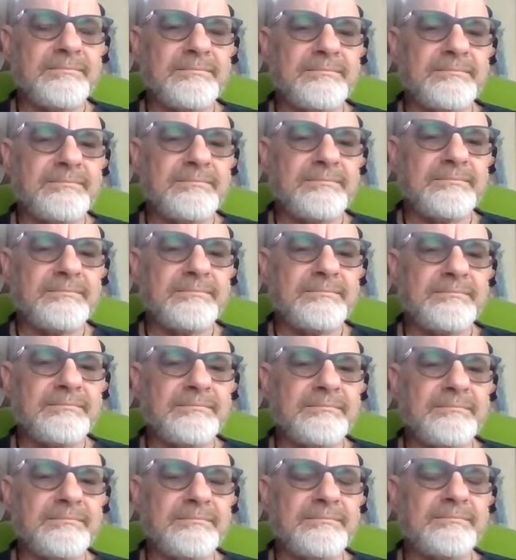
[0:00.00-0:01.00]

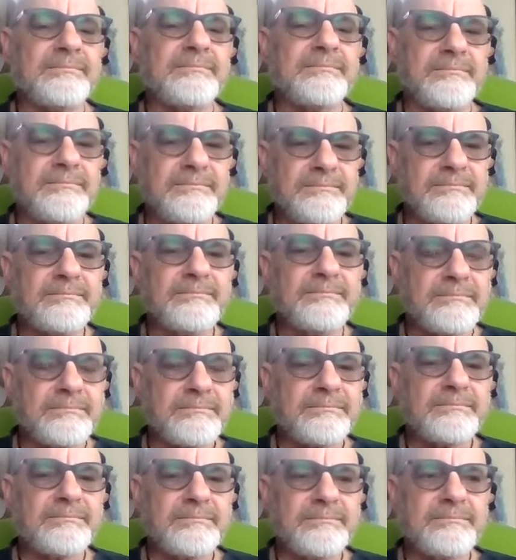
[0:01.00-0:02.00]

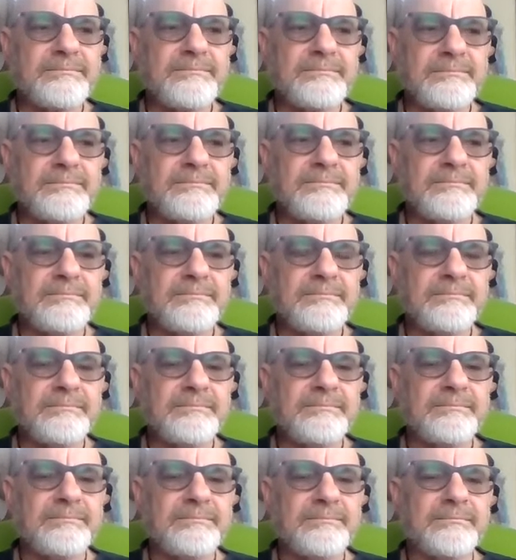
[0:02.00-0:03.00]

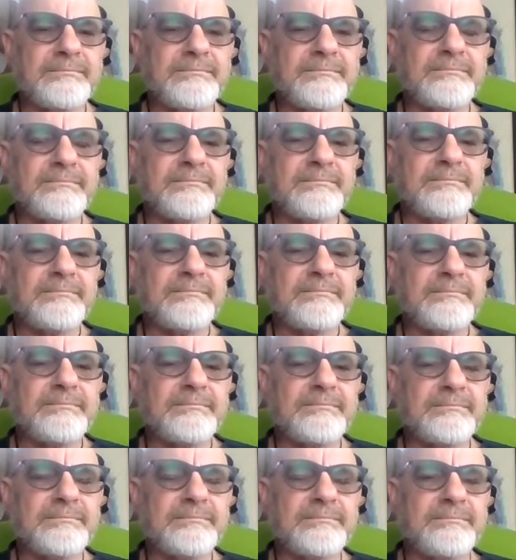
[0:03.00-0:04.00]

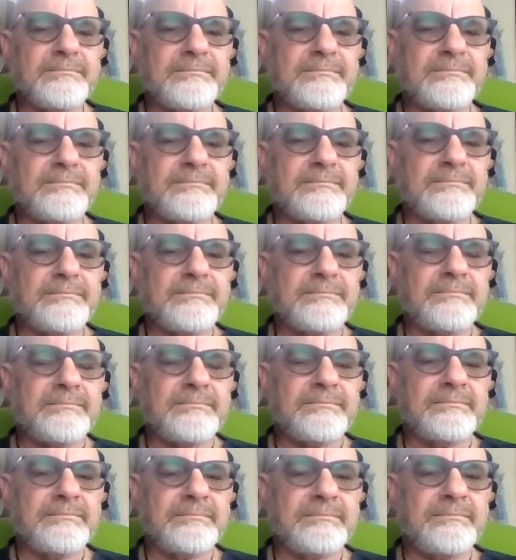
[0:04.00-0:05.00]

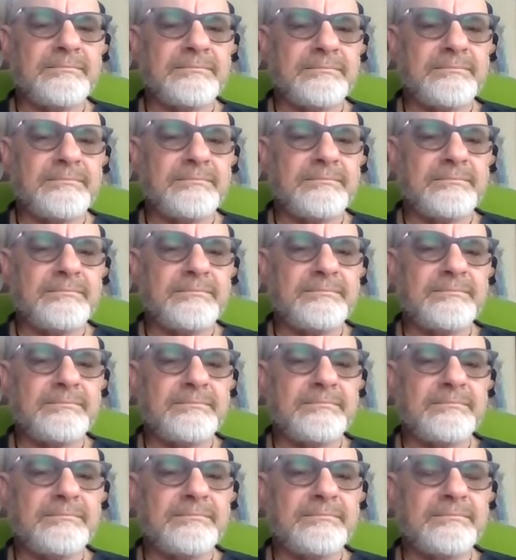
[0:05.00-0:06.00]

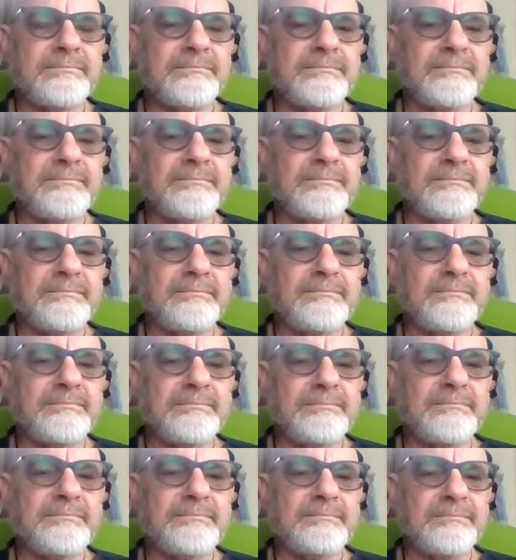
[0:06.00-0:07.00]

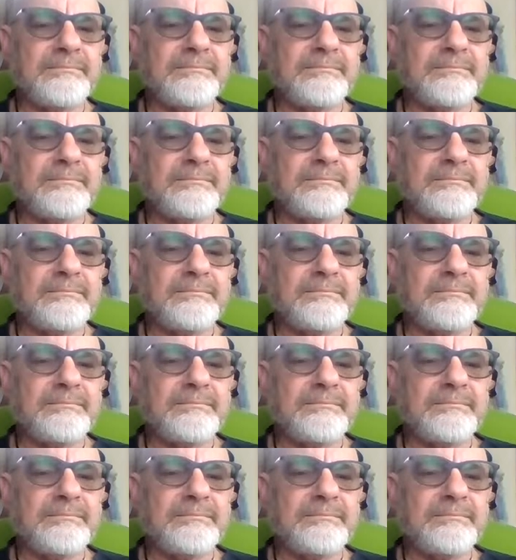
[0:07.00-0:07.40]
The person shown says nothing.